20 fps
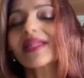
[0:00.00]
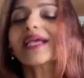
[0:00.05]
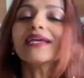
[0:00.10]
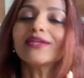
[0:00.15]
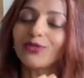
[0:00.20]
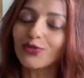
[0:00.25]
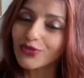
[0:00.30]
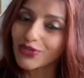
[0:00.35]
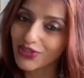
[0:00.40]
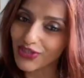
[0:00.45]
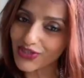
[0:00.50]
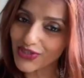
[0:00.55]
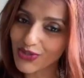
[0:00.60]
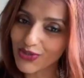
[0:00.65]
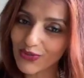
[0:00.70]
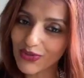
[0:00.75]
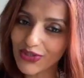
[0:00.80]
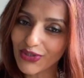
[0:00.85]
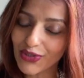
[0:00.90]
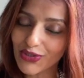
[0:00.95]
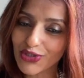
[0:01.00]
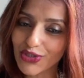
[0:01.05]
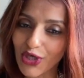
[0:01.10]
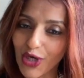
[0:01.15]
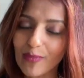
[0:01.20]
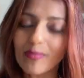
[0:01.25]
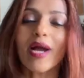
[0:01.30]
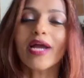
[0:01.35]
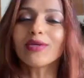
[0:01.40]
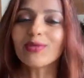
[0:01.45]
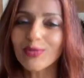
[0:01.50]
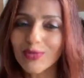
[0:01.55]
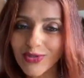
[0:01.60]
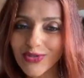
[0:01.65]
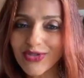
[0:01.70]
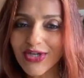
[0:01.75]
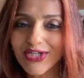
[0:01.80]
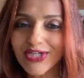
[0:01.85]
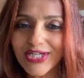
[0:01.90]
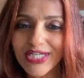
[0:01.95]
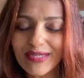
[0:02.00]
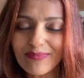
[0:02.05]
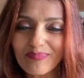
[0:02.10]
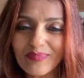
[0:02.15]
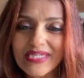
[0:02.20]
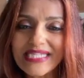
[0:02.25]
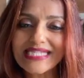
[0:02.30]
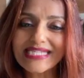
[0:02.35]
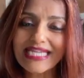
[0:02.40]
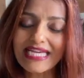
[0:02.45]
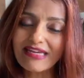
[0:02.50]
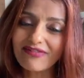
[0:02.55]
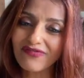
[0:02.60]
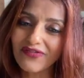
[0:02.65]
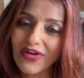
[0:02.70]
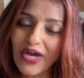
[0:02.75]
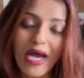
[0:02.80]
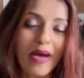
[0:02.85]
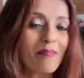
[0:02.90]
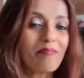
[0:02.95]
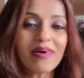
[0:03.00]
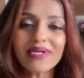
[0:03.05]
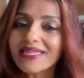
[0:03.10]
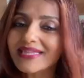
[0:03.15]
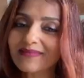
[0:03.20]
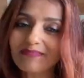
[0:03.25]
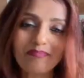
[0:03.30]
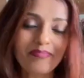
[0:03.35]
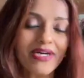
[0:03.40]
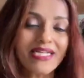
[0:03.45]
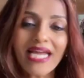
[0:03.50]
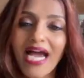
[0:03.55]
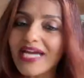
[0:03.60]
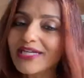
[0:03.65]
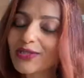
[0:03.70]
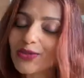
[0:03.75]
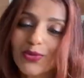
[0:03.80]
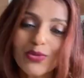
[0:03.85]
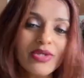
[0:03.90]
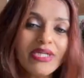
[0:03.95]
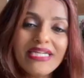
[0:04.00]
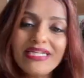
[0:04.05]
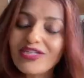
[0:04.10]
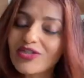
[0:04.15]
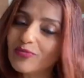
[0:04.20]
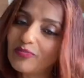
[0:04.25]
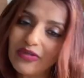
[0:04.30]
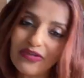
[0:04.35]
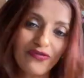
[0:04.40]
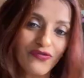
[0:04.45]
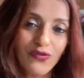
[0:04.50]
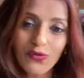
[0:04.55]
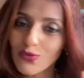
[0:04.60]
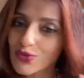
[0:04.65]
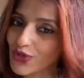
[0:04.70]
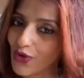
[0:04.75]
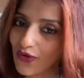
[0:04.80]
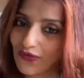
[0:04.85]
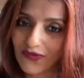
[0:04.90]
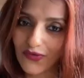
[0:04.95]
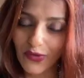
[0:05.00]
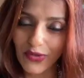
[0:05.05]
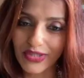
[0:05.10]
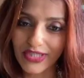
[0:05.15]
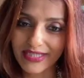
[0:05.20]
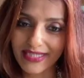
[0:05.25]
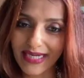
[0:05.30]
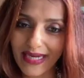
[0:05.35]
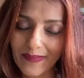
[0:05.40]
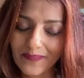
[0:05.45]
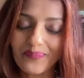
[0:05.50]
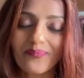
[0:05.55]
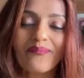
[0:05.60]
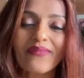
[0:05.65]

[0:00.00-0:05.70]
You're just doing your job. I know you're trying to keep me safe, but I don't need to be fuse off all the time.